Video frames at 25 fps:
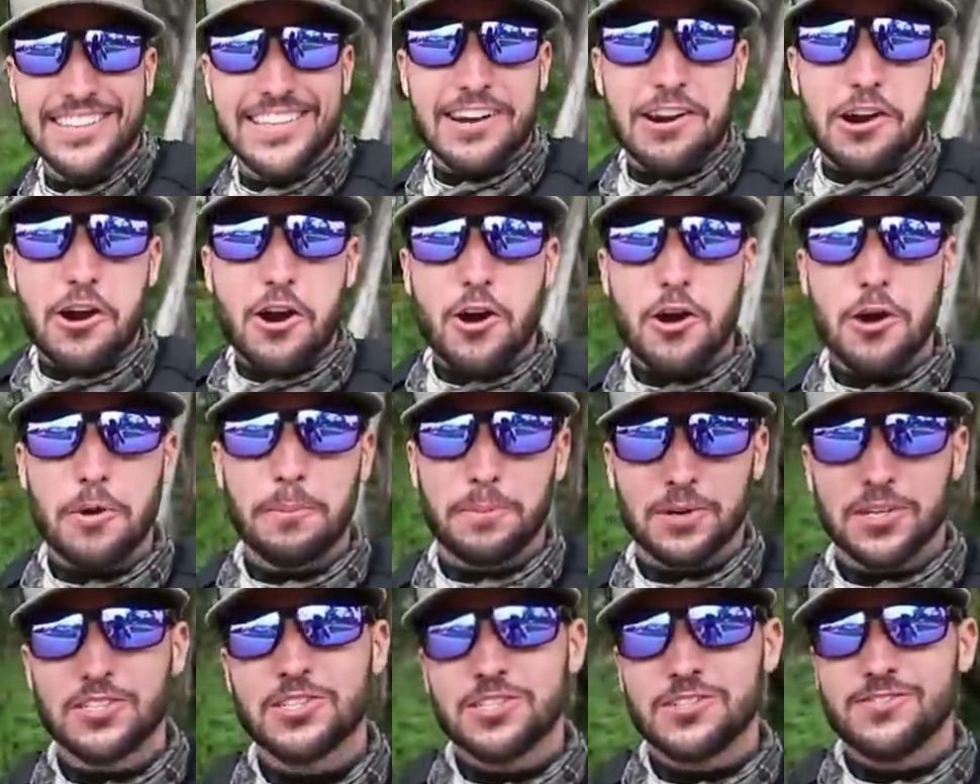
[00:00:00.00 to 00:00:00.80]
there are a
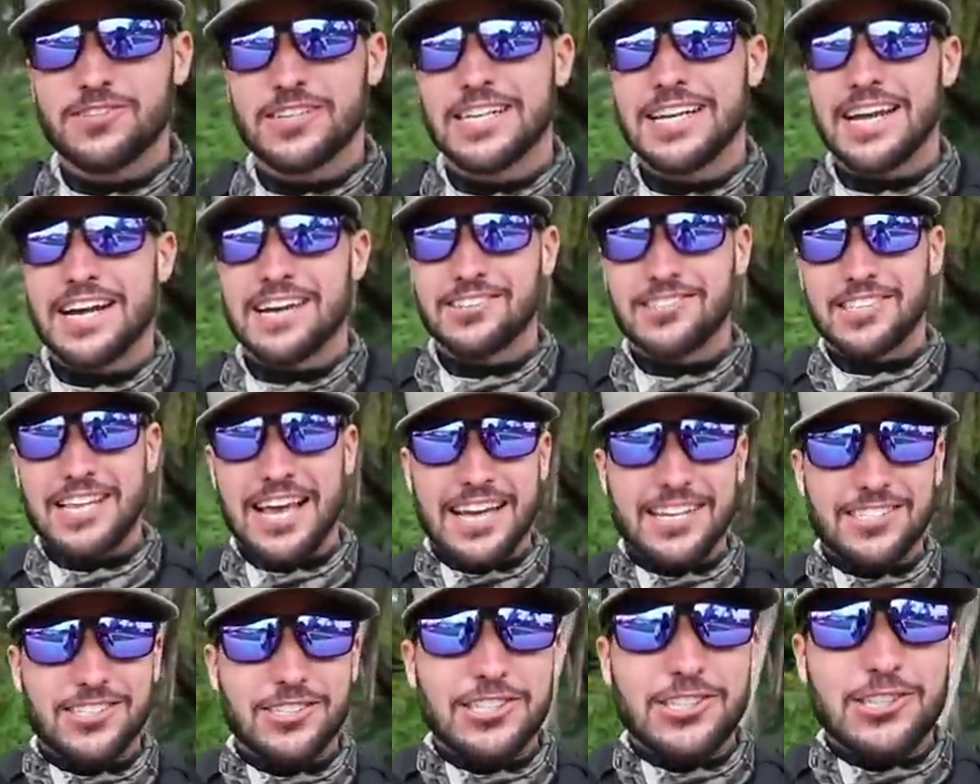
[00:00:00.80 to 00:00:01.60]
bunch of canals
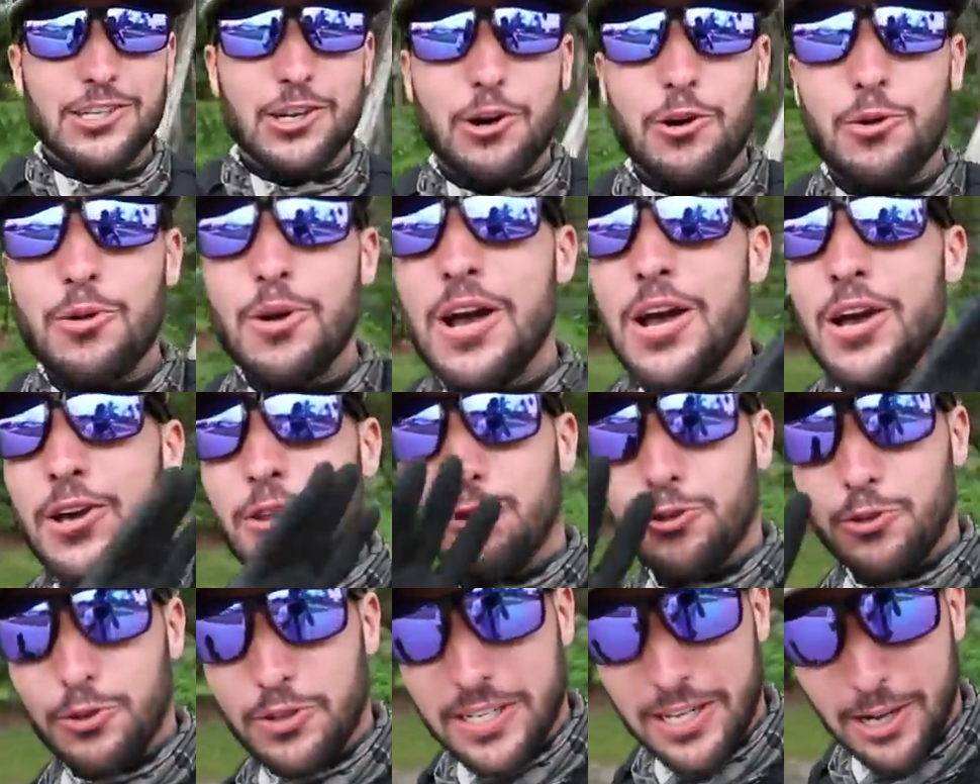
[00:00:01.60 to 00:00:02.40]
that actually go
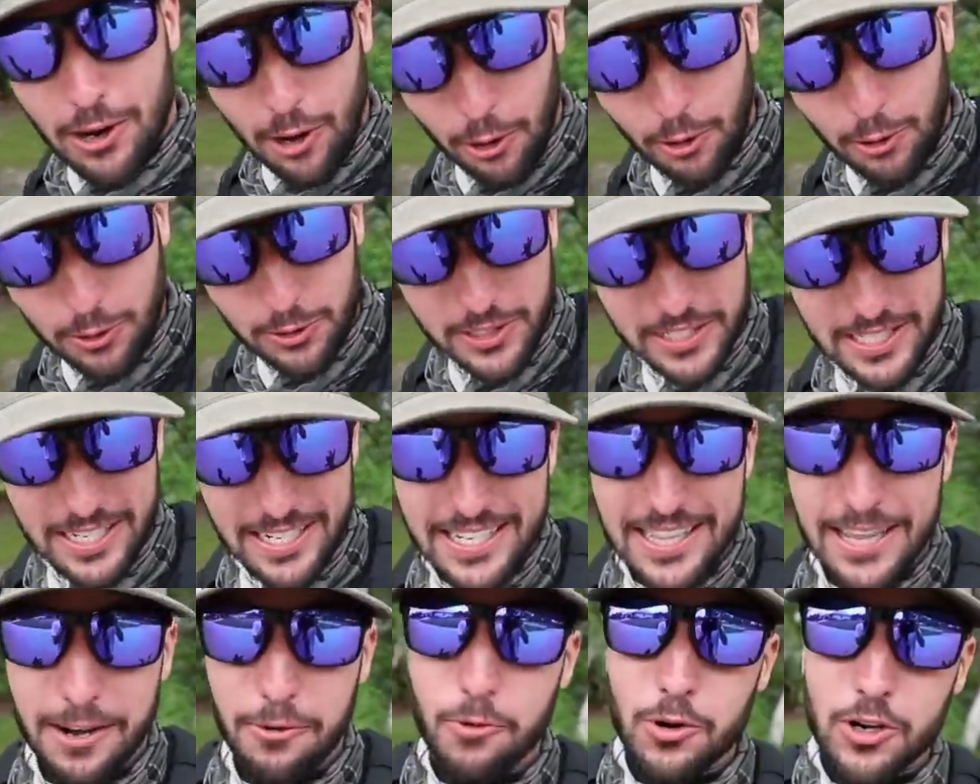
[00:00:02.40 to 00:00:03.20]
through the whole
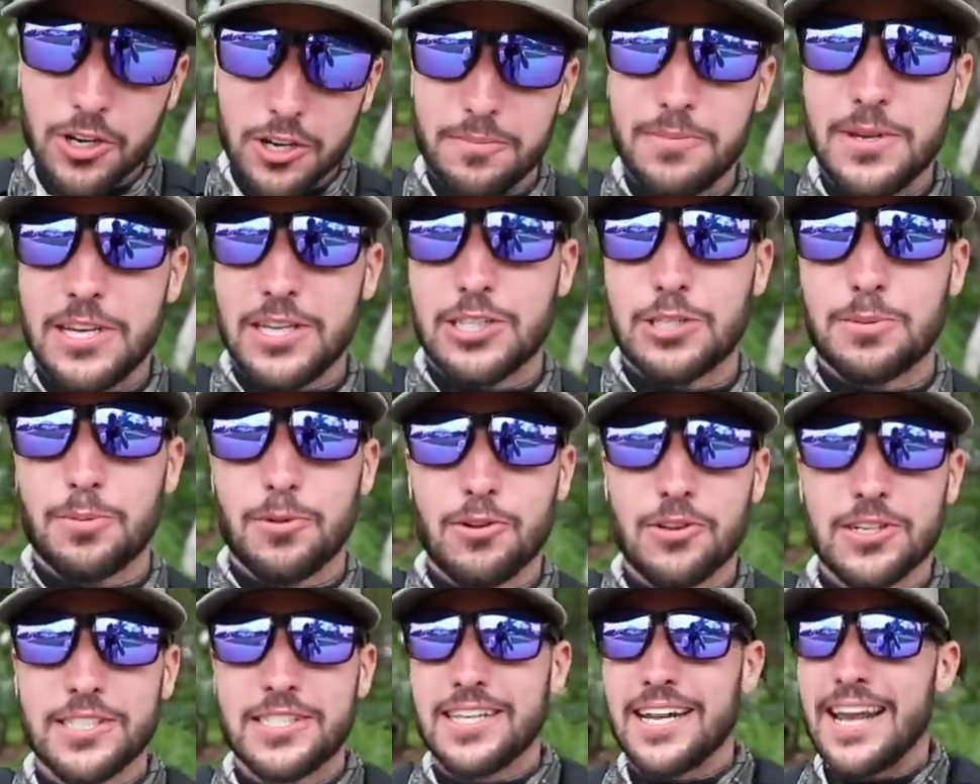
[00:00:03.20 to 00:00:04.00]
city that we're gonna be
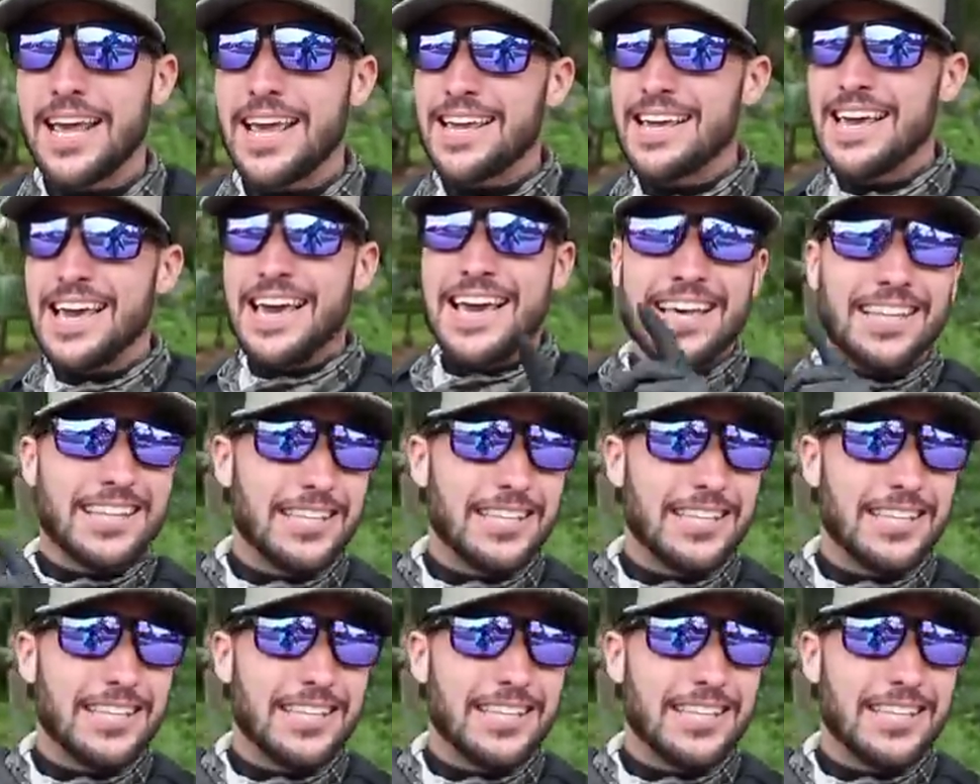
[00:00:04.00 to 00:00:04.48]
exploring today.